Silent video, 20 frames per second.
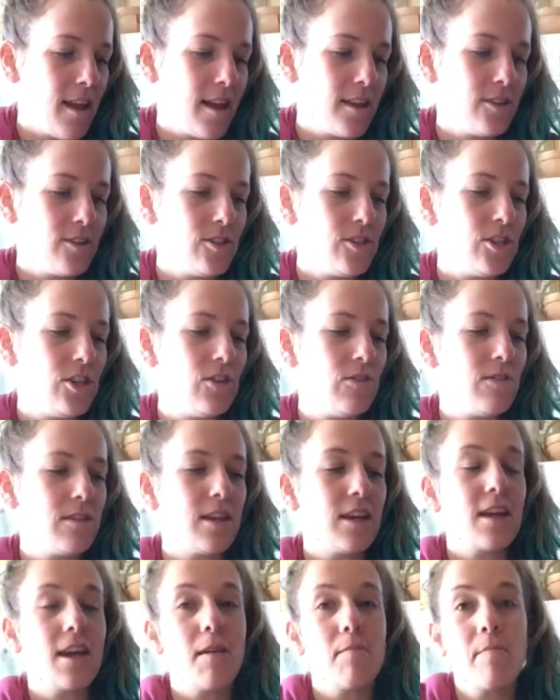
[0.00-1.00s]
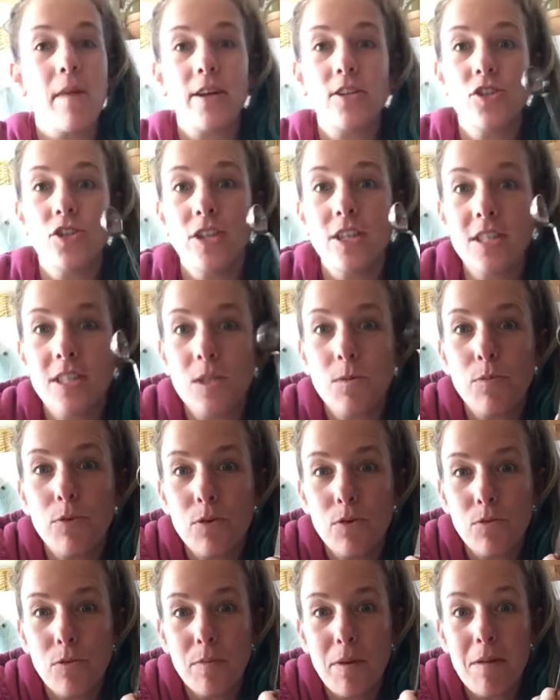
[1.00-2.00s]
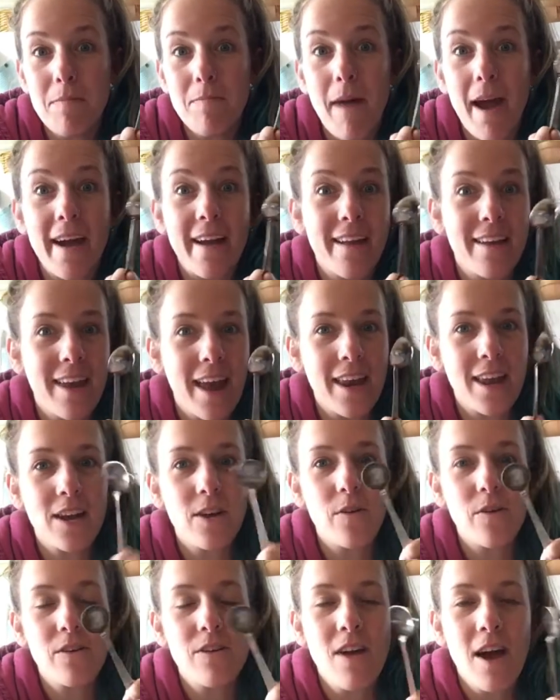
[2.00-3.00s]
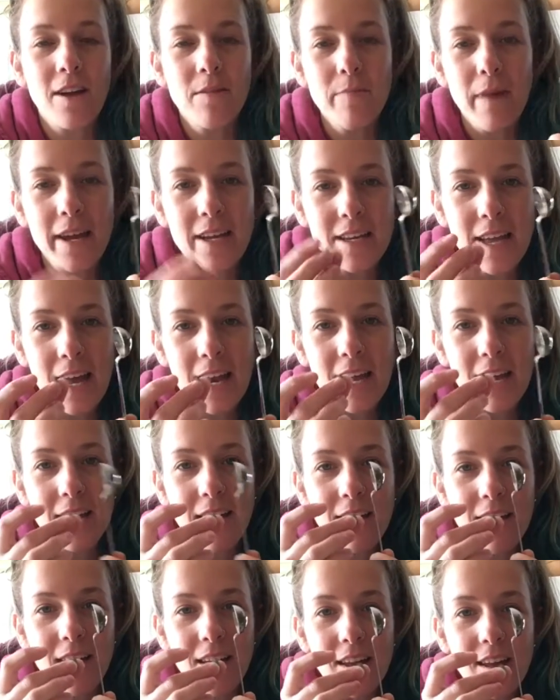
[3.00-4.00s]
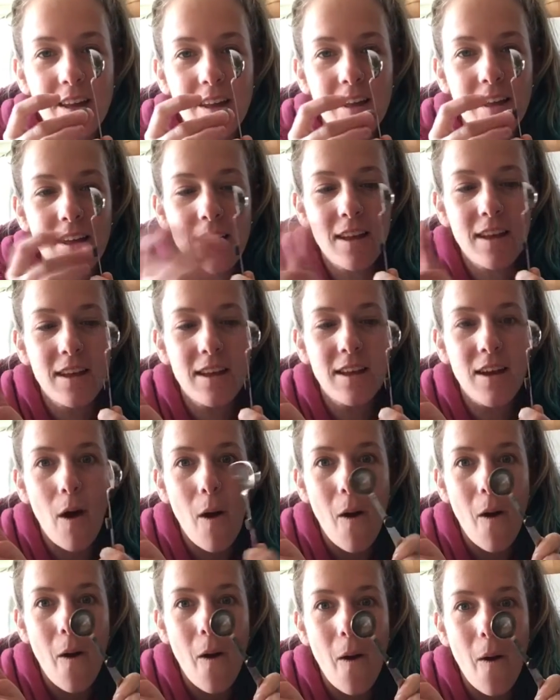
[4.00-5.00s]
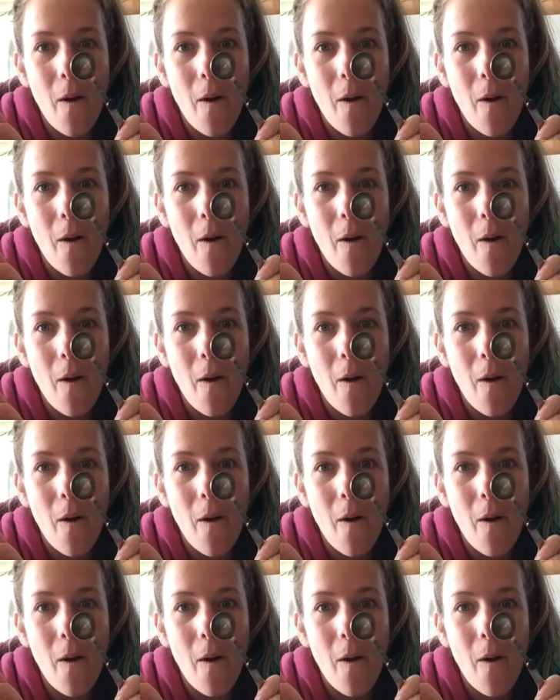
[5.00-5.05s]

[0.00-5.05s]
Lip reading: Do you think a measuring spoon will be magnetic or non-magnetic? Oh,